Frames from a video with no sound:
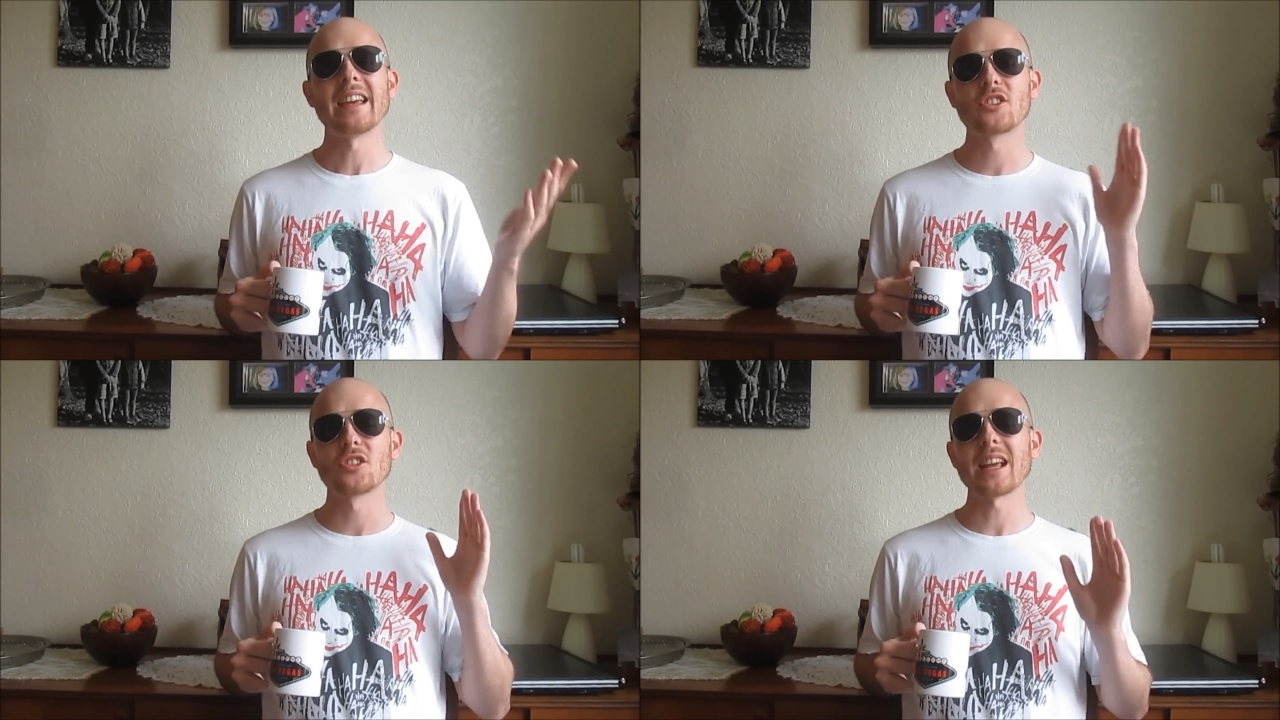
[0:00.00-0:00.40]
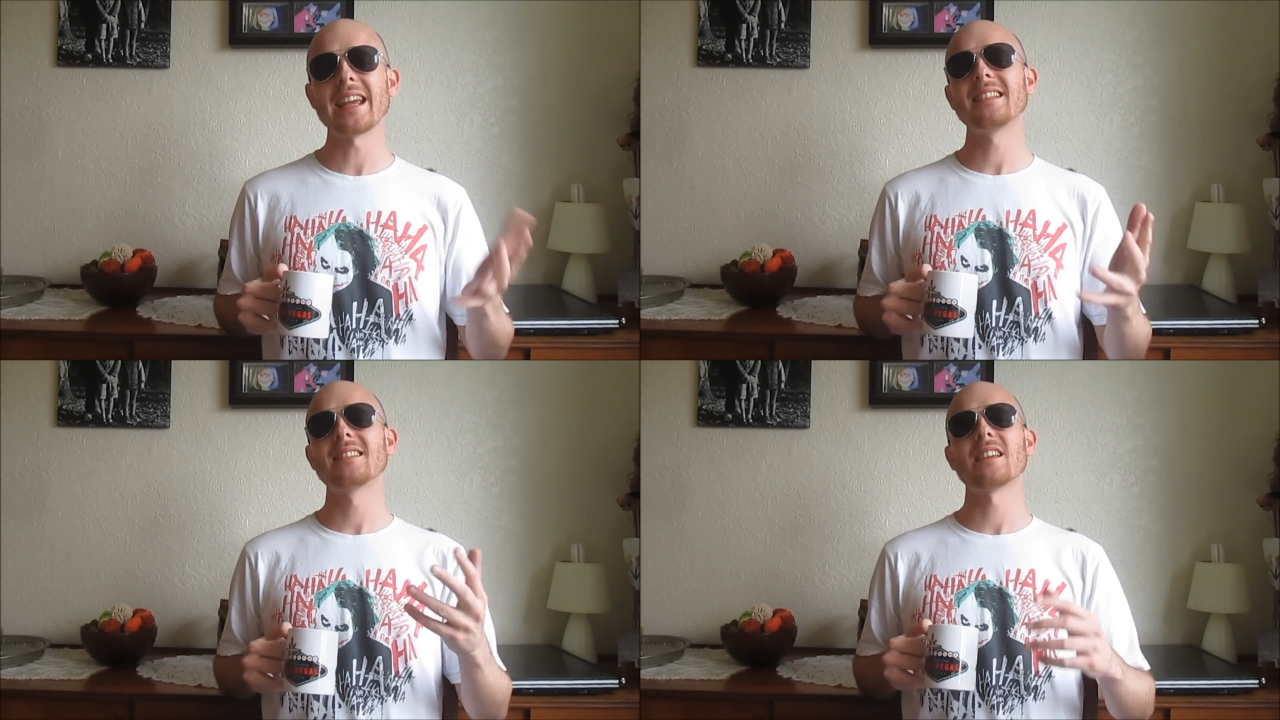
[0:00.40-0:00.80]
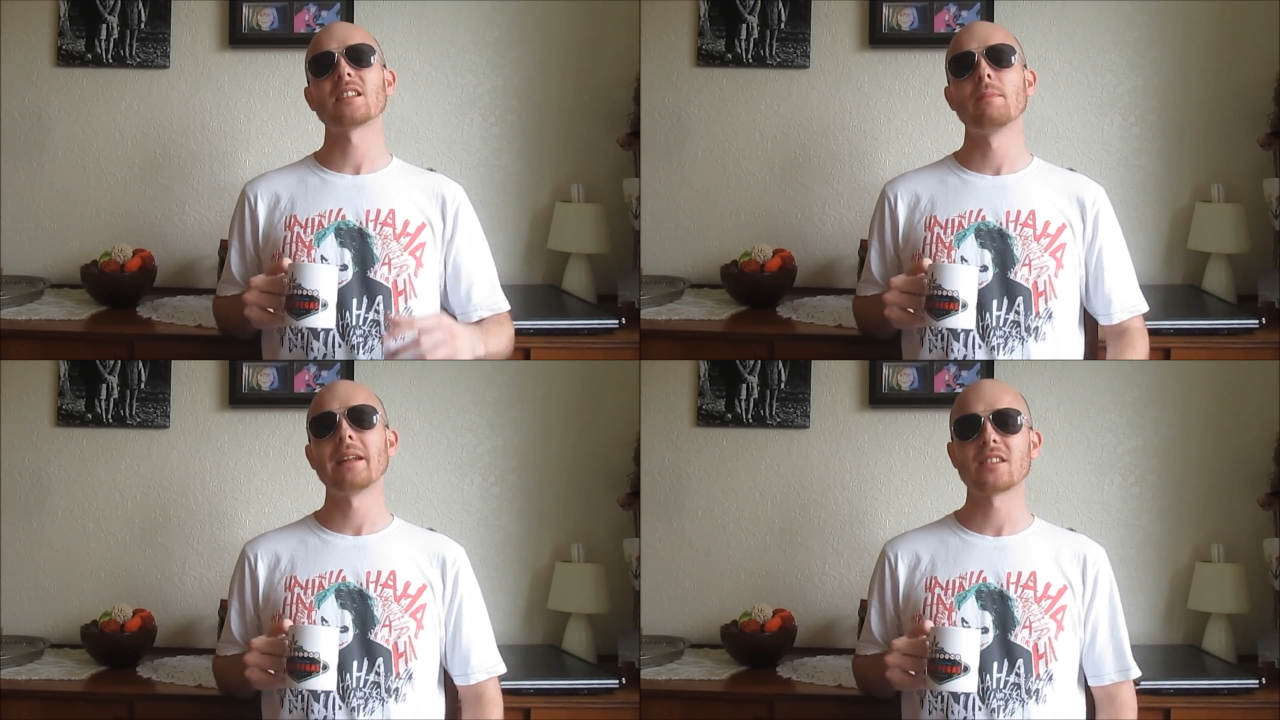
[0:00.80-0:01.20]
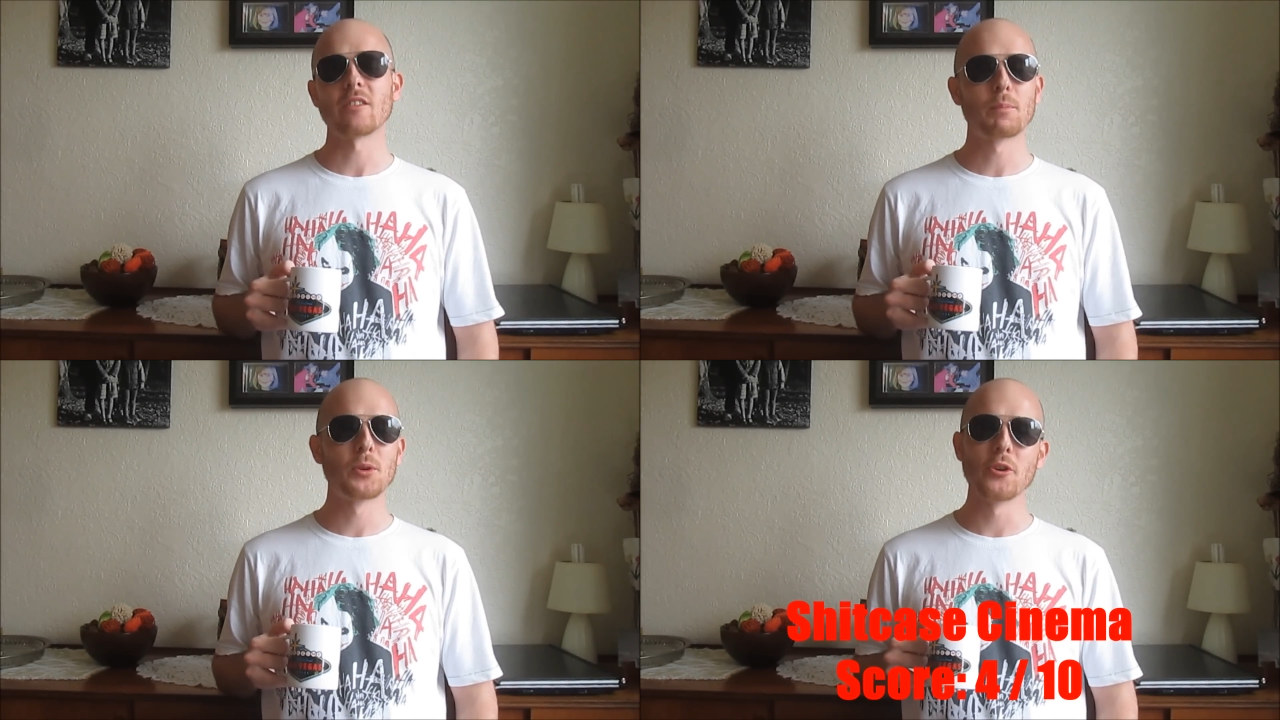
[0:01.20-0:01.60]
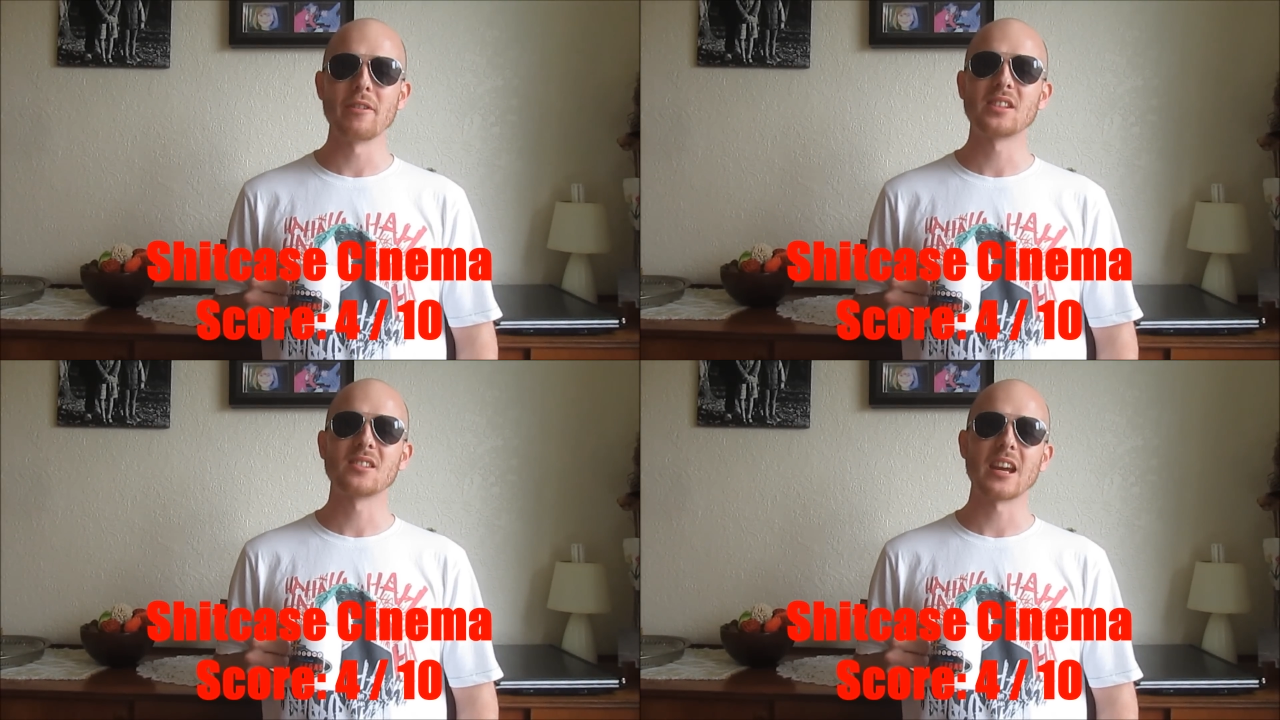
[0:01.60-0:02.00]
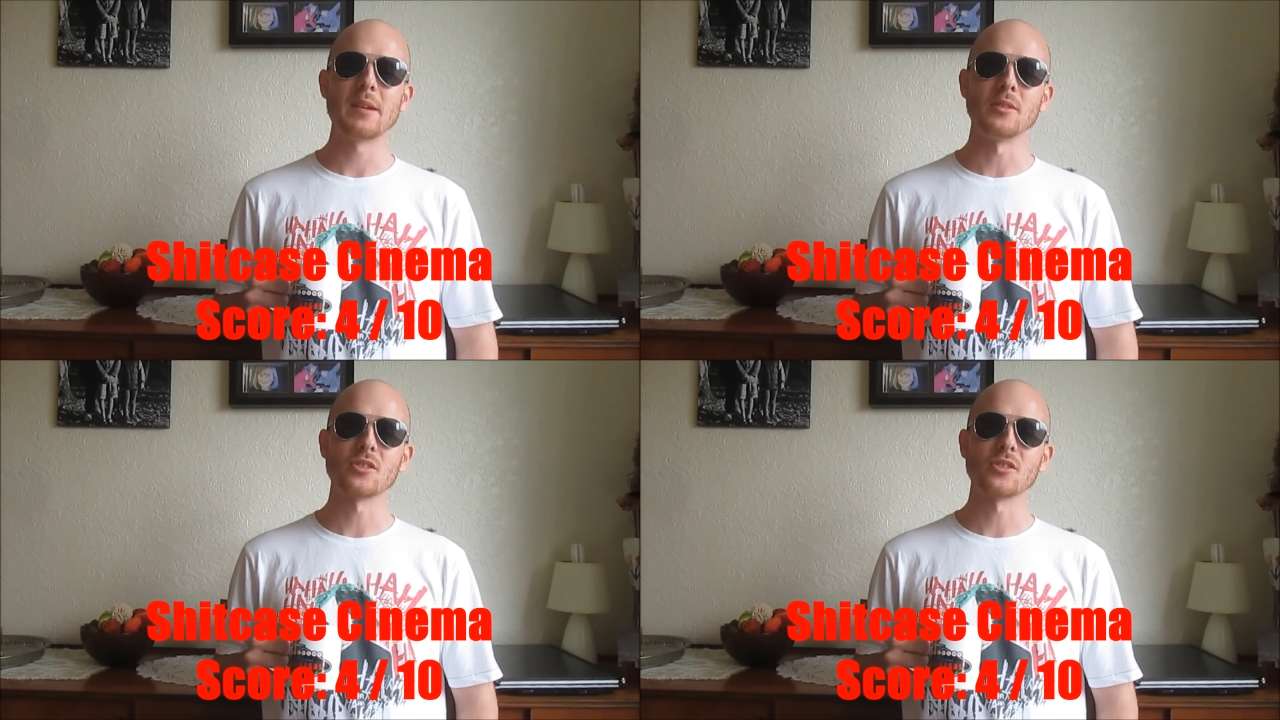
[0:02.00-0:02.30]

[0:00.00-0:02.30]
It's just 86 minutes of pure entertainment,